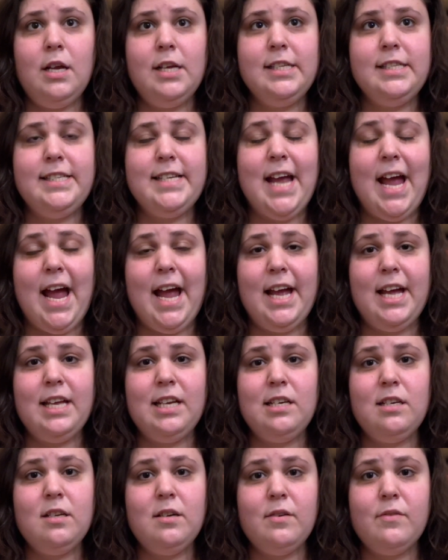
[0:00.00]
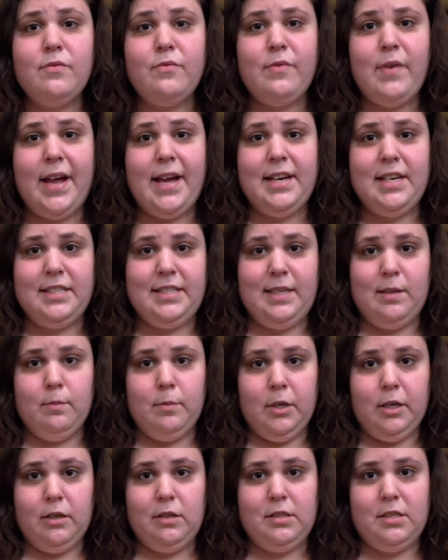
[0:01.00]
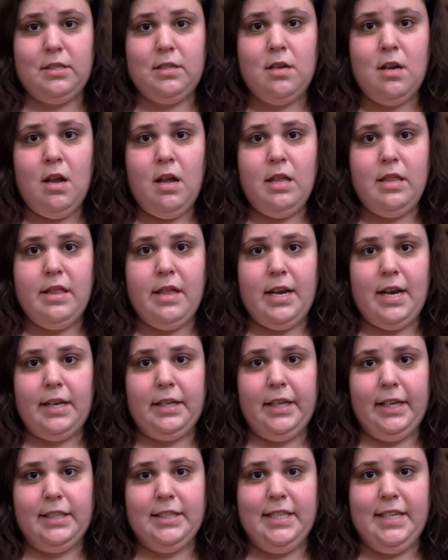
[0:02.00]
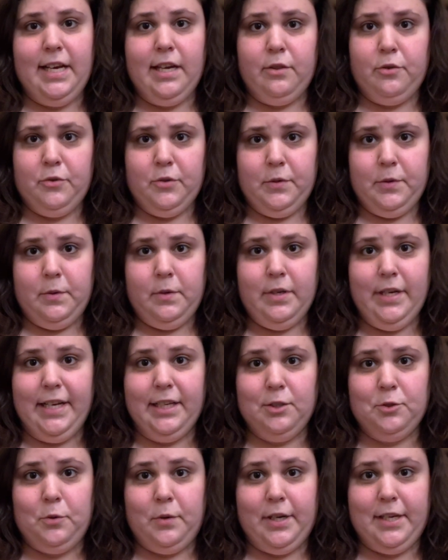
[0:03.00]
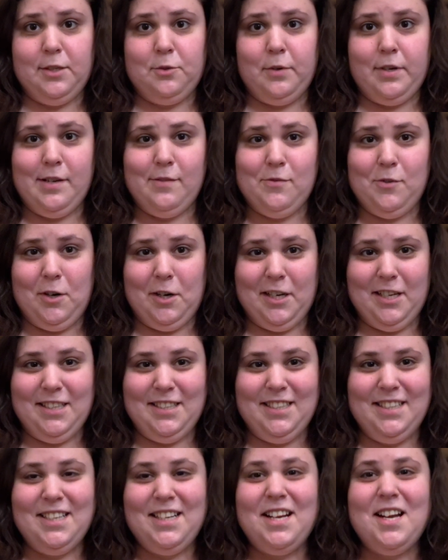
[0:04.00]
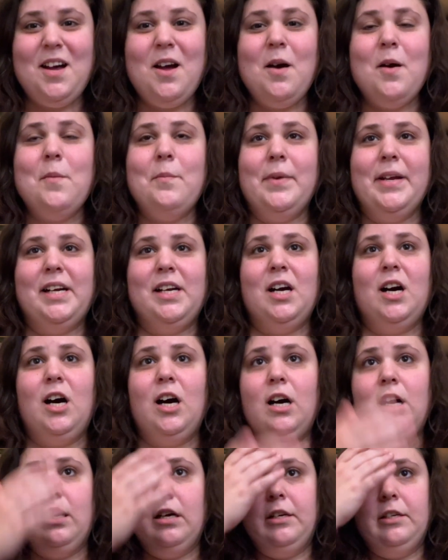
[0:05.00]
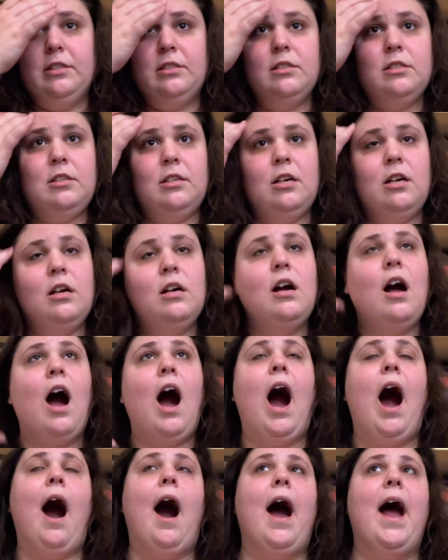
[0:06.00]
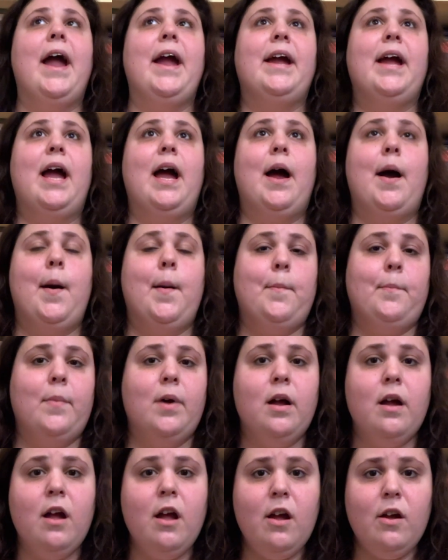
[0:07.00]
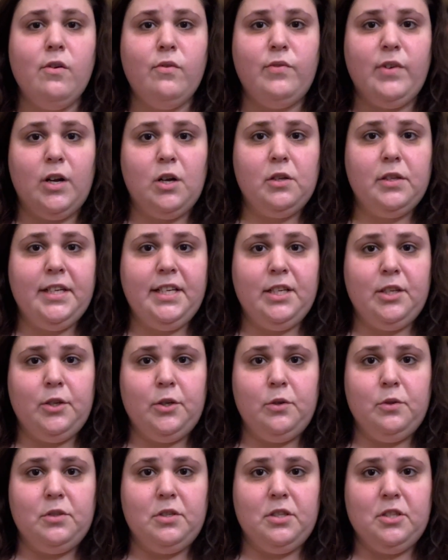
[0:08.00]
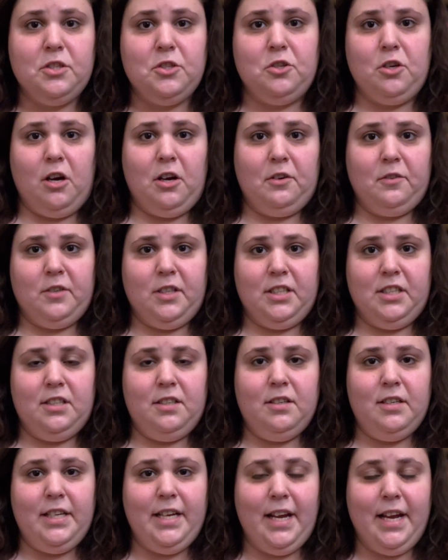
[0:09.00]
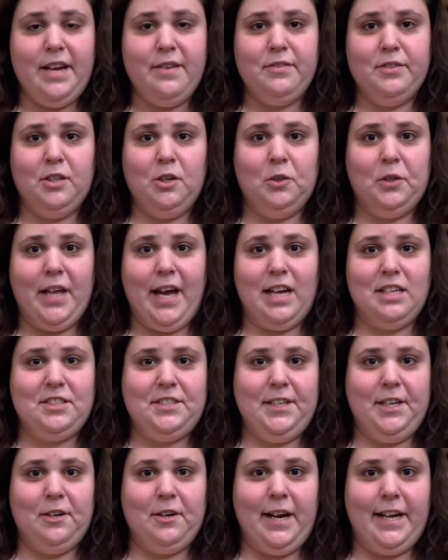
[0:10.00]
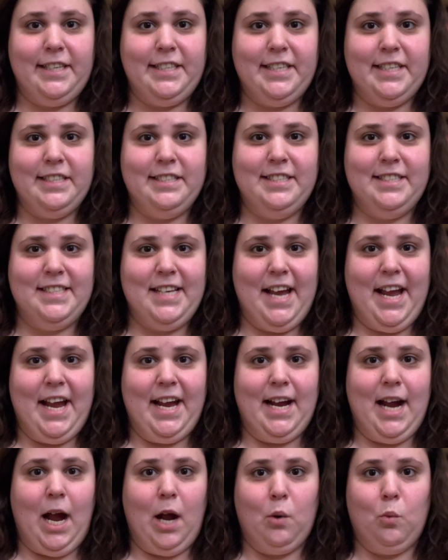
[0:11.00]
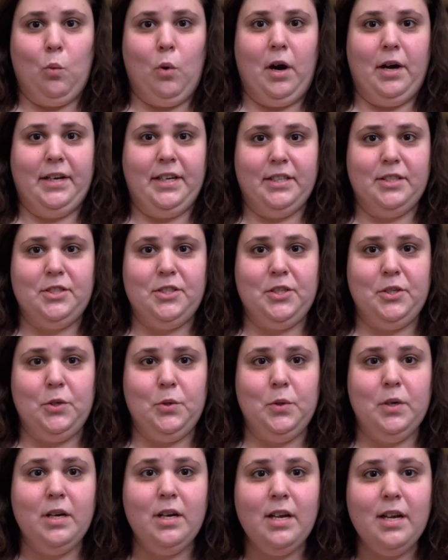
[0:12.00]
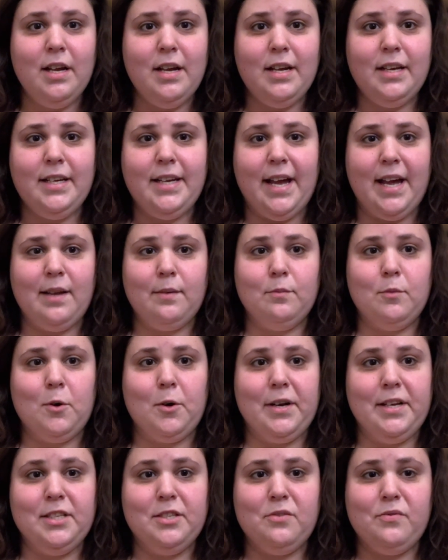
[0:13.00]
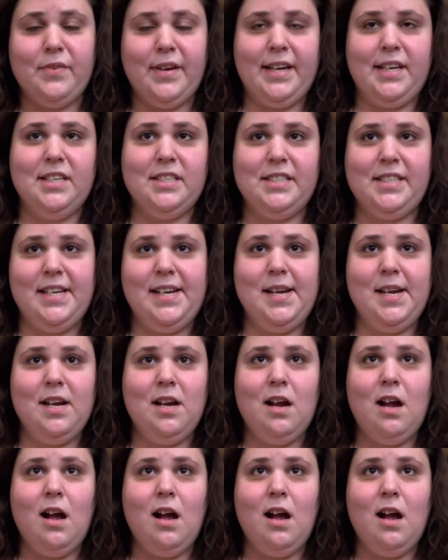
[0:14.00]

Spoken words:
10 fantasy books that I'd like to get through in 2024 because I am fairly new to the genre. Even though last year I did say I wanted to get more into fantasy,